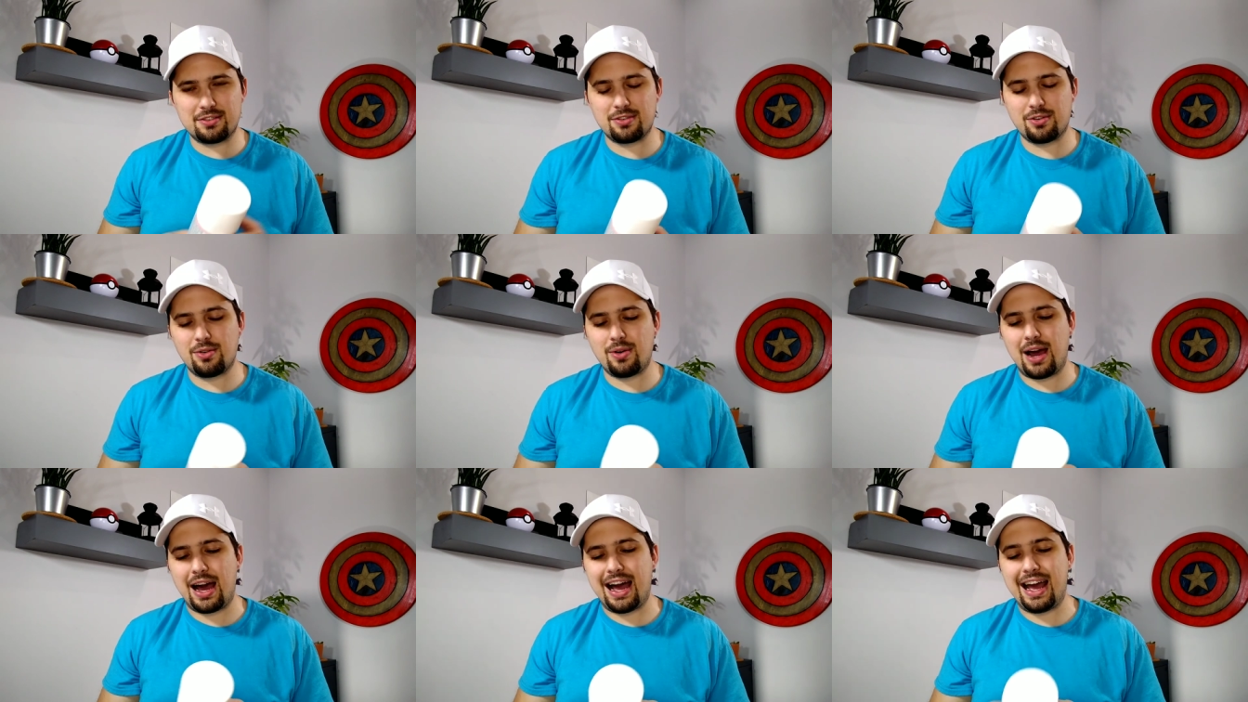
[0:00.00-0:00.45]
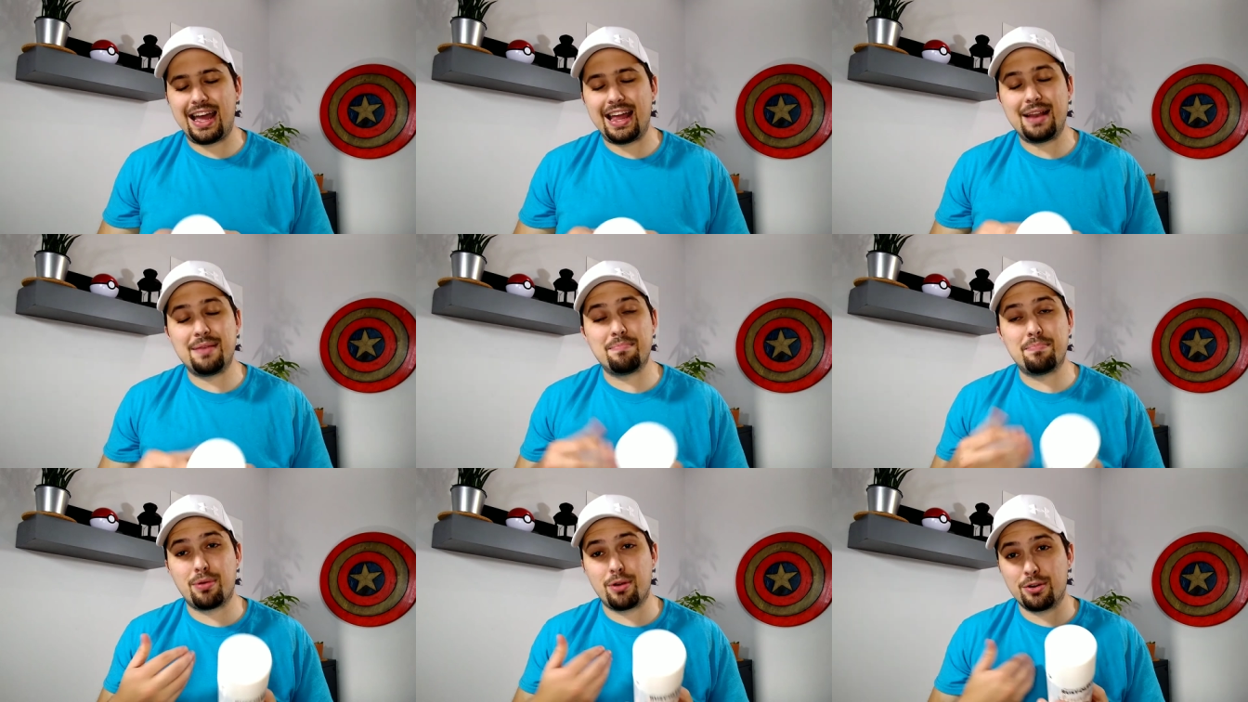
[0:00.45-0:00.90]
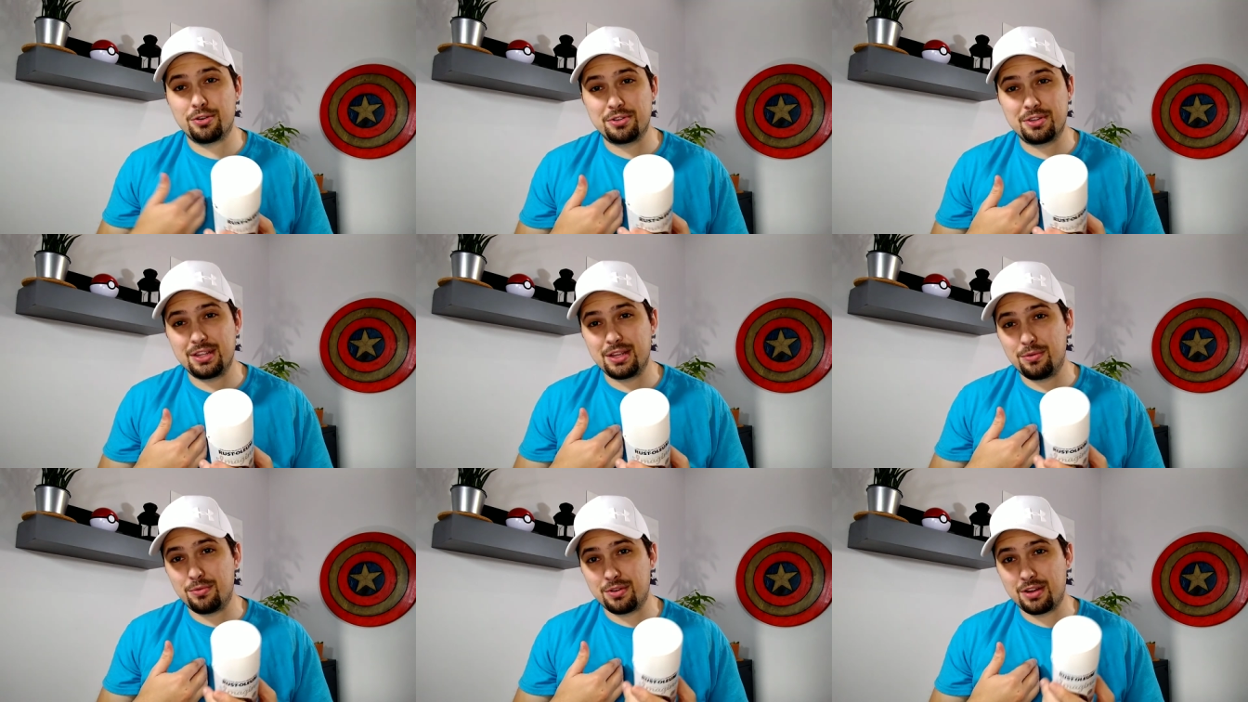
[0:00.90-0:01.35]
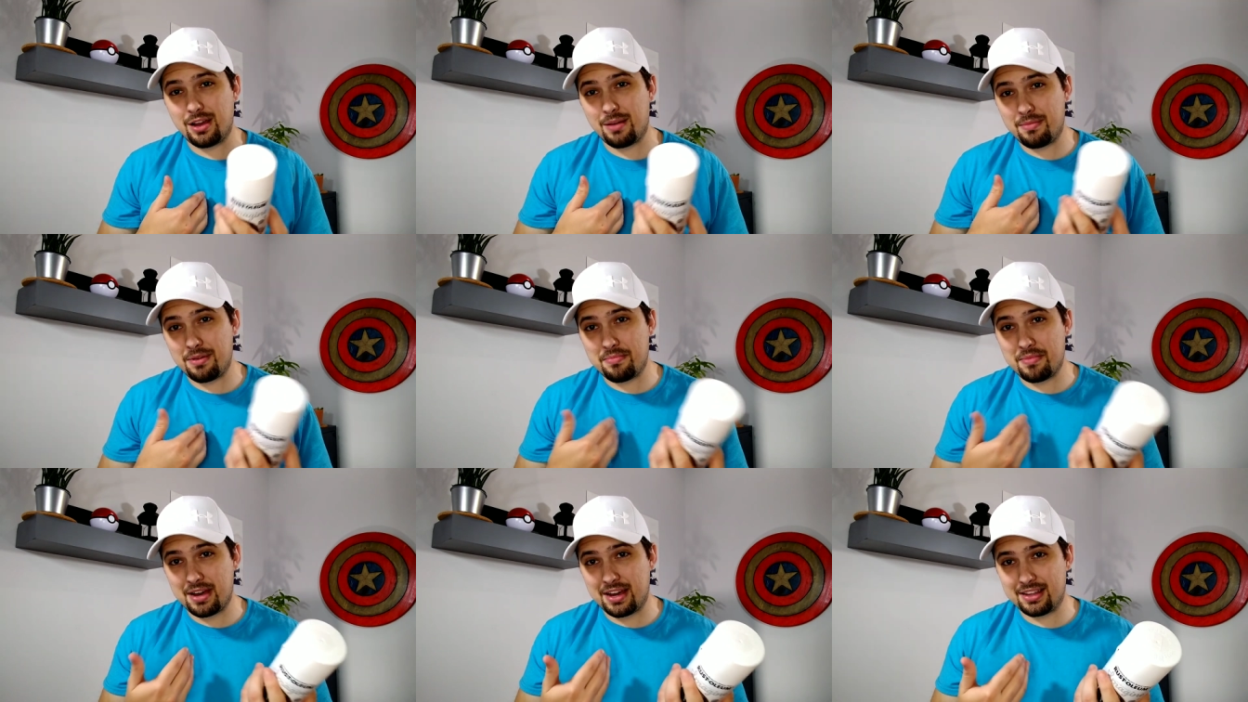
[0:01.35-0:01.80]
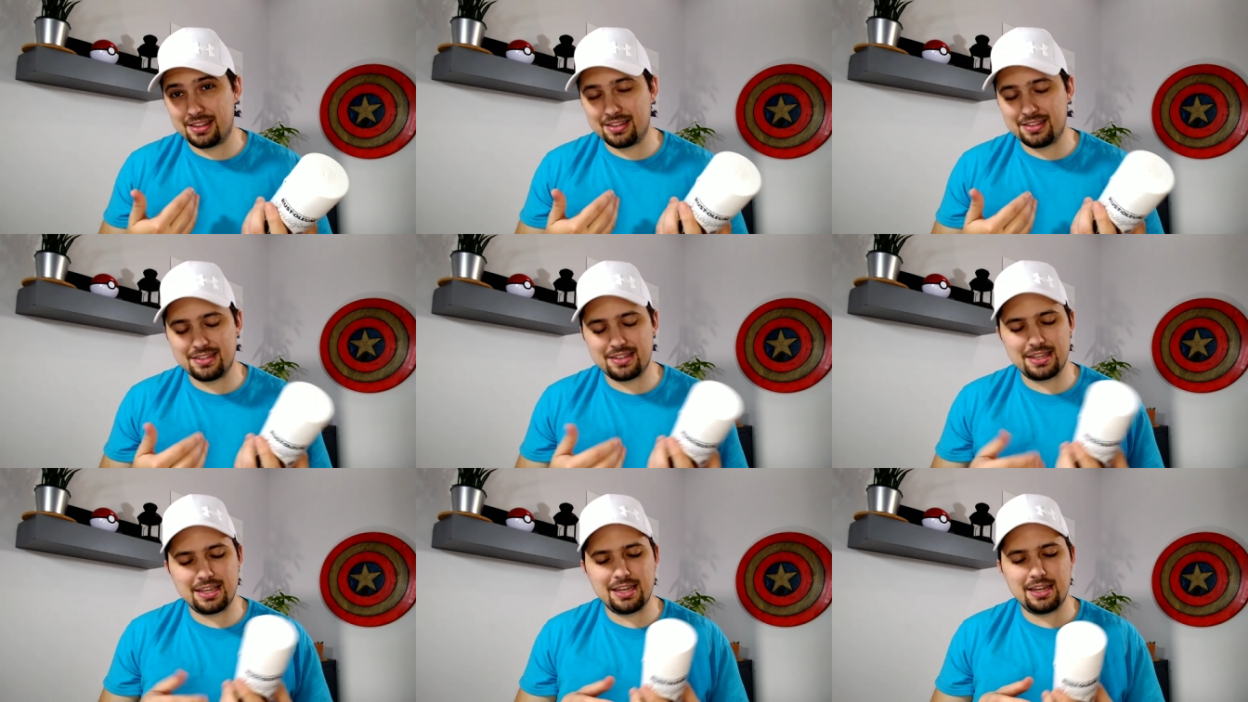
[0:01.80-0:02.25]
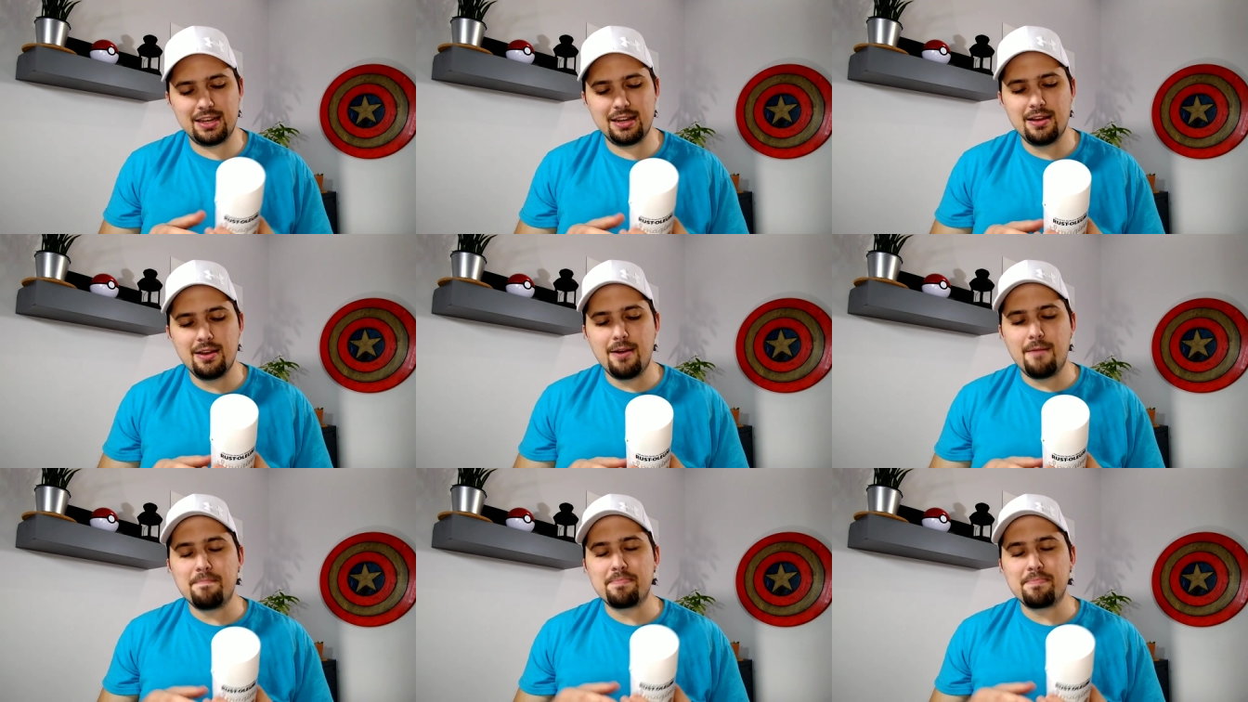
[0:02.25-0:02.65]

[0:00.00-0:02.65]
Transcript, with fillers: so I personally will not be buying this again.